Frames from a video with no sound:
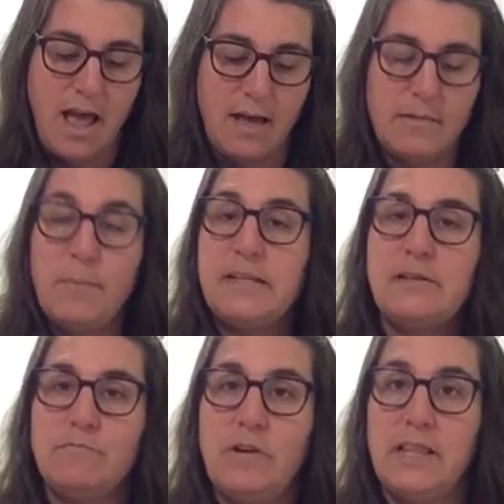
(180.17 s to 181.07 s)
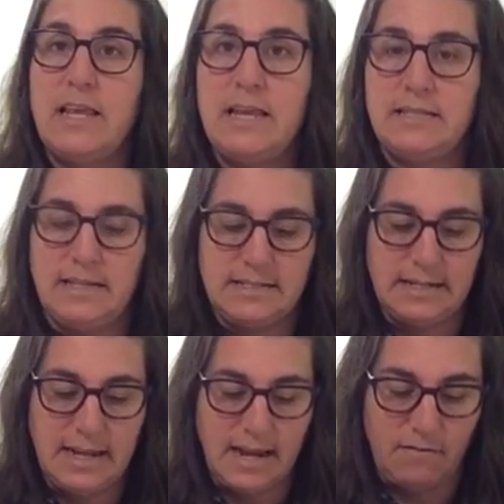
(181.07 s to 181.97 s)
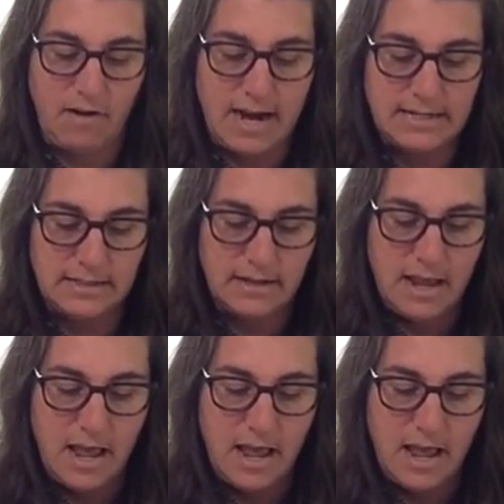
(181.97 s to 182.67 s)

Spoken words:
That makes it really easy to get it right.